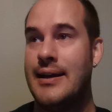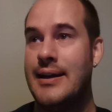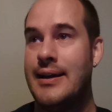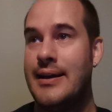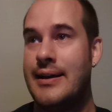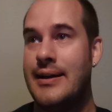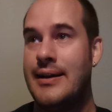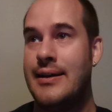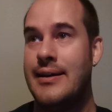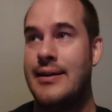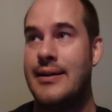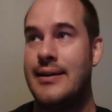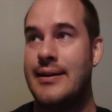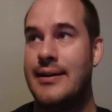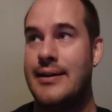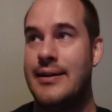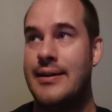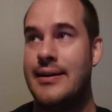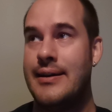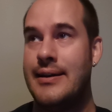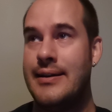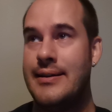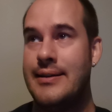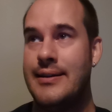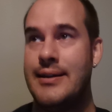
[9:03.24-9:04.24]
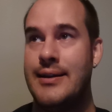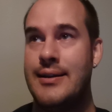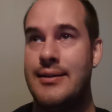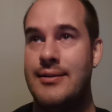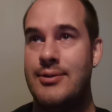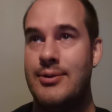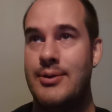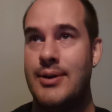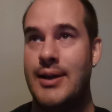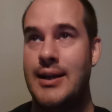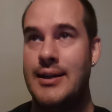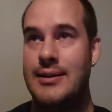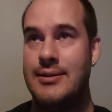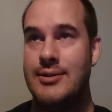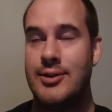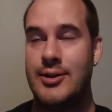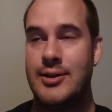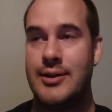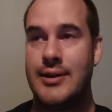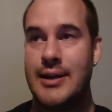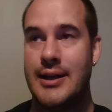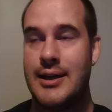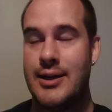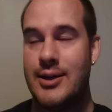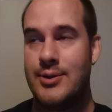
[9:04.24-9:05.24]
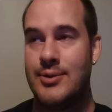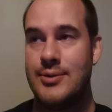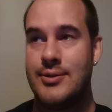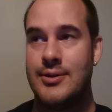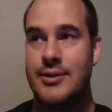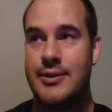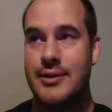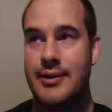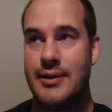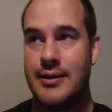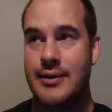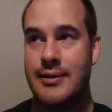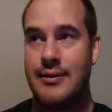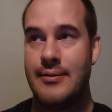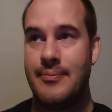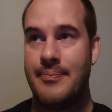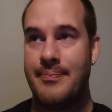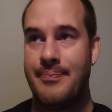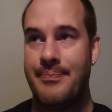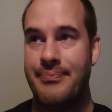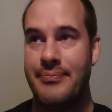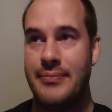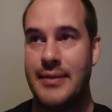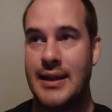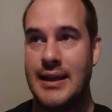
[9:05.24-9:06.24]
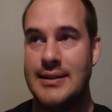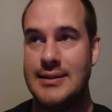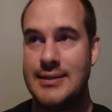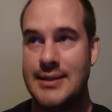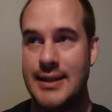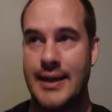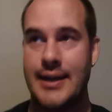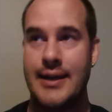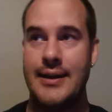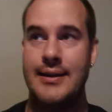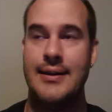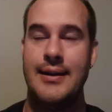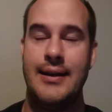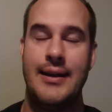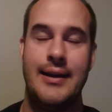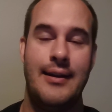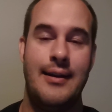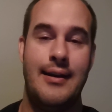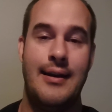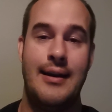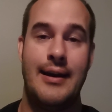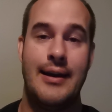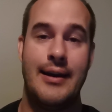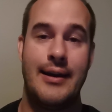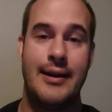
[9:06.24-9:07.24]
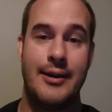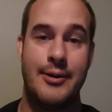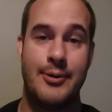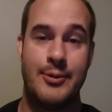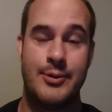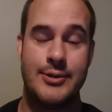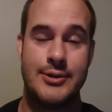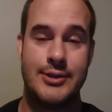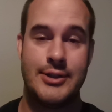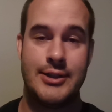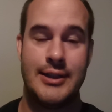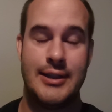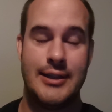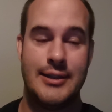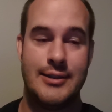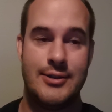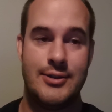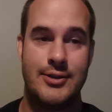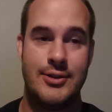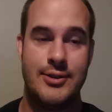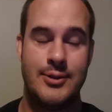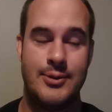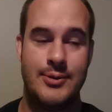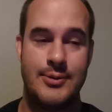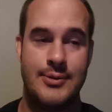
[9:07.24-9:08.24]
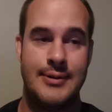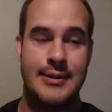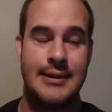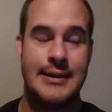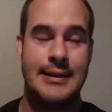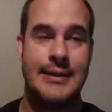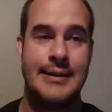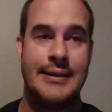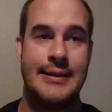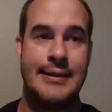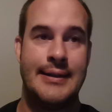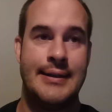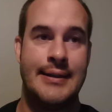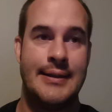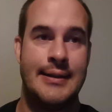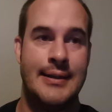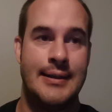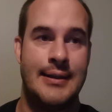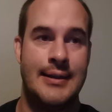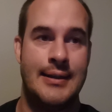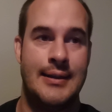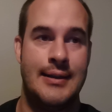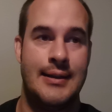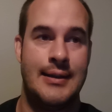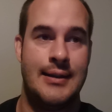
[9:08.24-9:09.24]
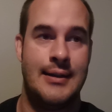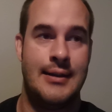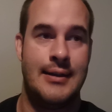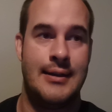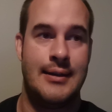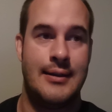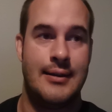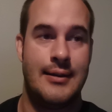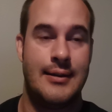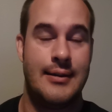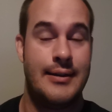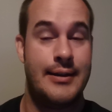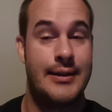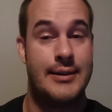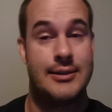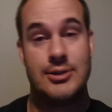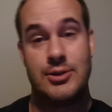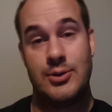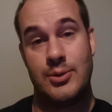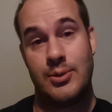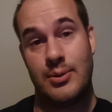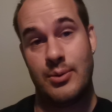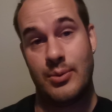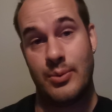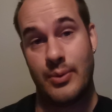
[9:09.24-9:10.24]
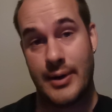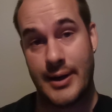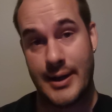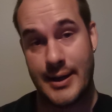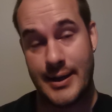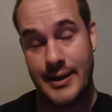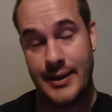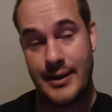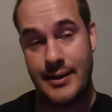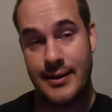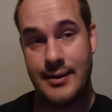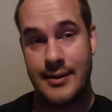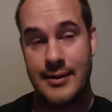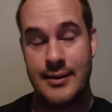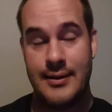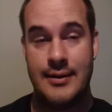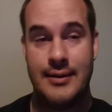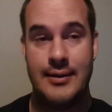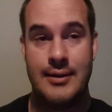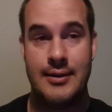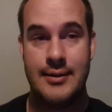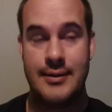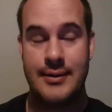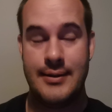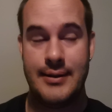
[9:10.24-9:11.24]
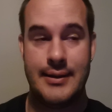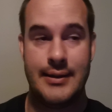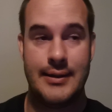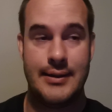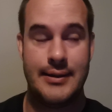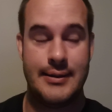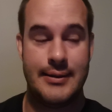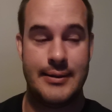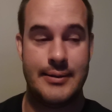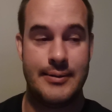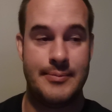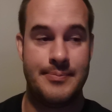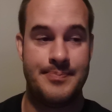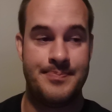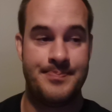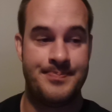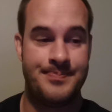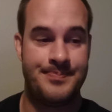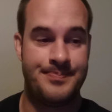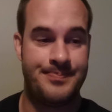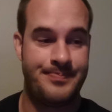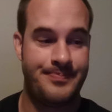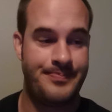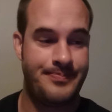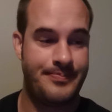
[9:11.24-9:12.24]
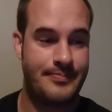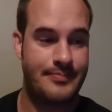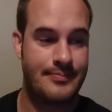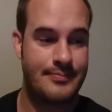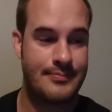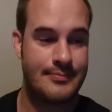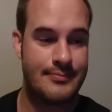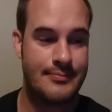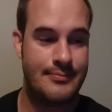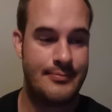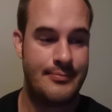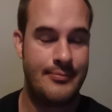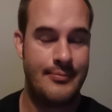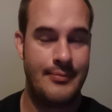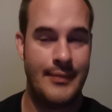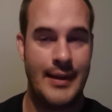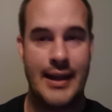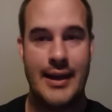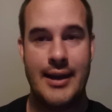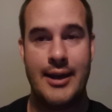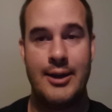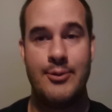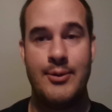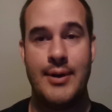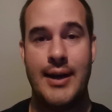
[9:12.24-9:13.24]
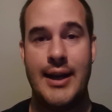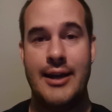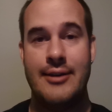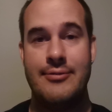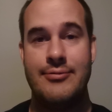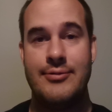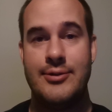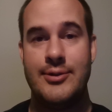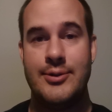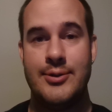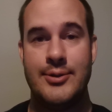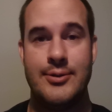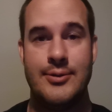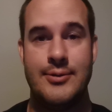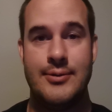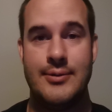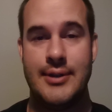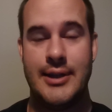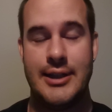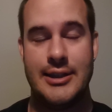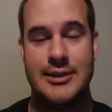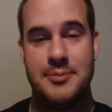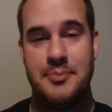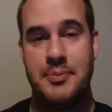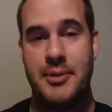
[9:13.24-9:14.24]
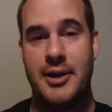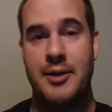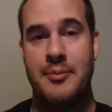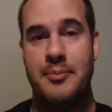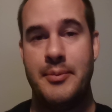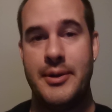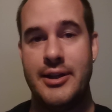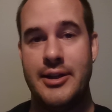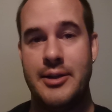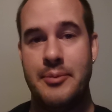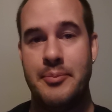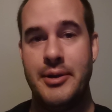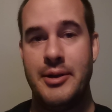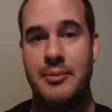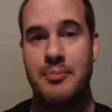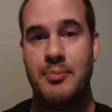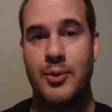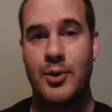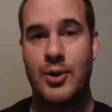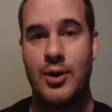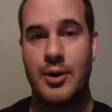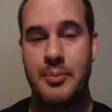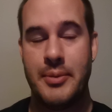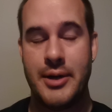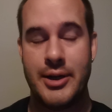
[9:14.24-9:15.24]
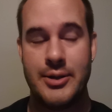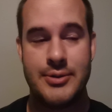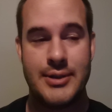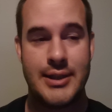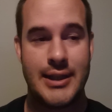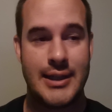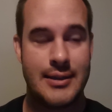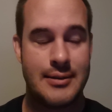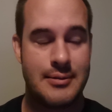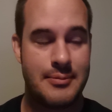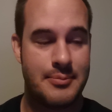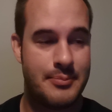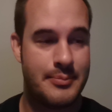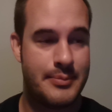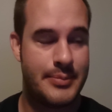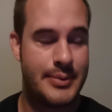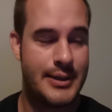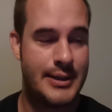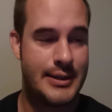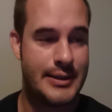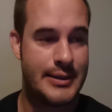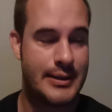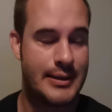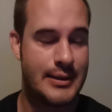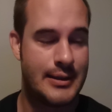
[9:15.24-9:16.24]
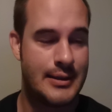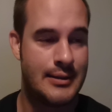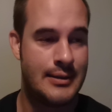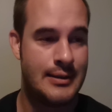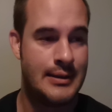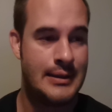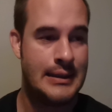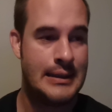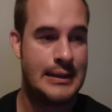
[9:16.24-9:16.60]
It didn't really turn out shiny like I wanted it to. Not sure why. I will have to experiment a bit more about that, but